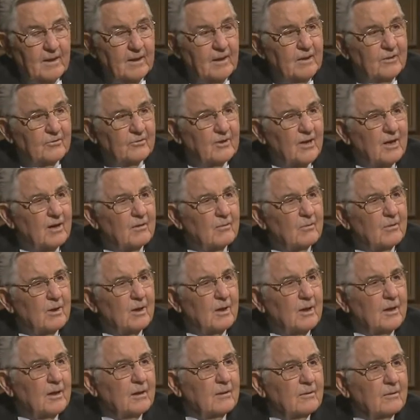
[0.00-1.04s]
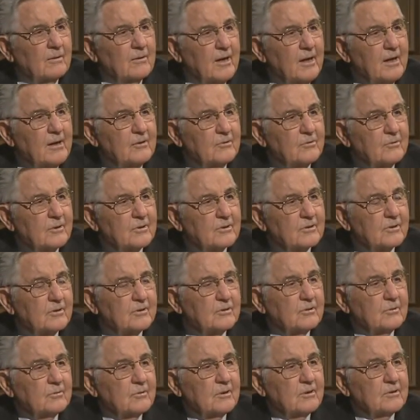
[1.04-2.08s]
is that a really dangerous
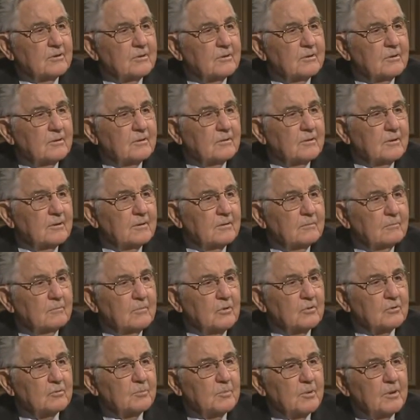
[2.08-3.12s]
situation in most